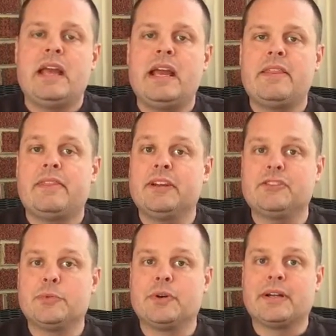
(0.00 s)
And things
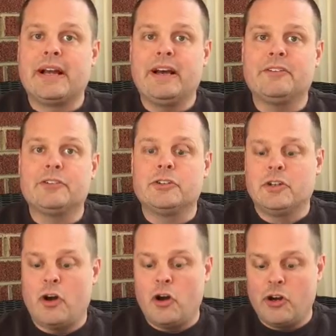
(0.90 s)
that we're going to
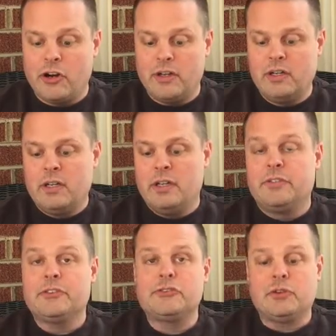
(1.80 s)
cover are
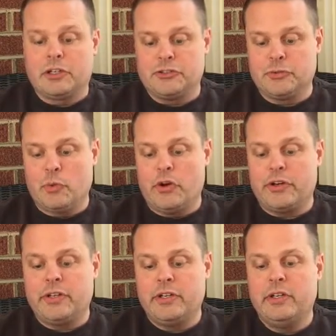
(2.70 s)
the structured
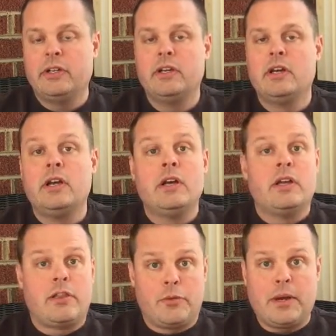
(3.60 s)
walk,
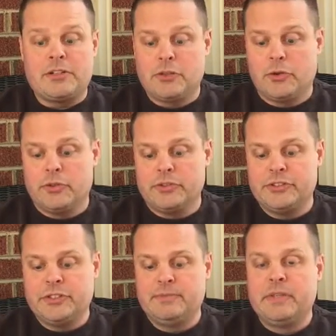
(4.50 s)

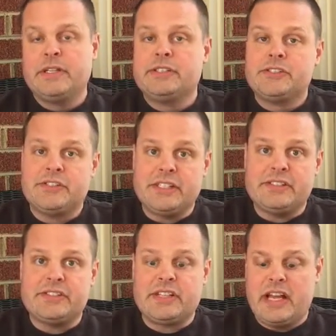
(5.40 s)
thresholds,
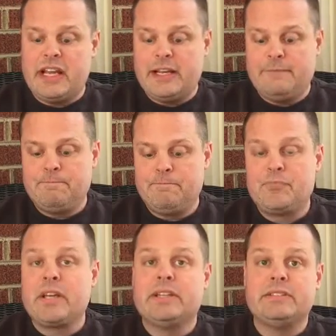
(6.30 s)
sit-stay,
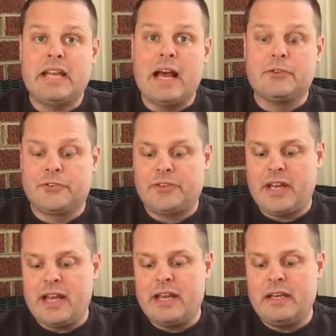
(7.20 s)

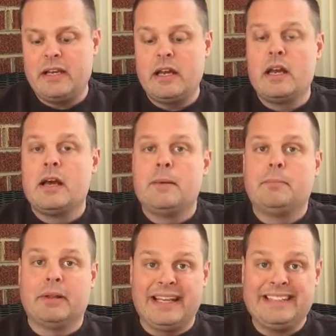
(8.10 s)
down-stay,
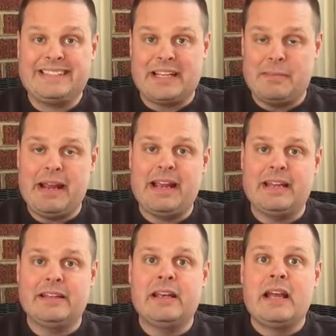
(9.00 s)
place
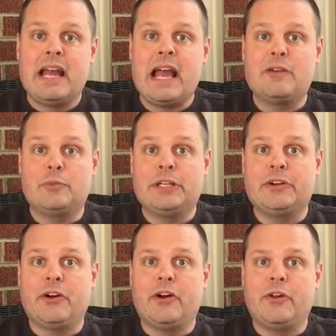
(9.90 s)
command, and
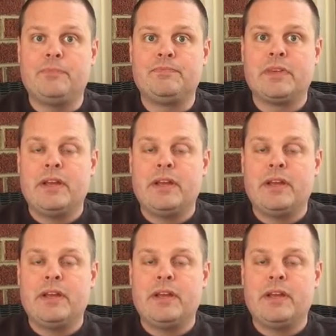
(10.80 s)
recall.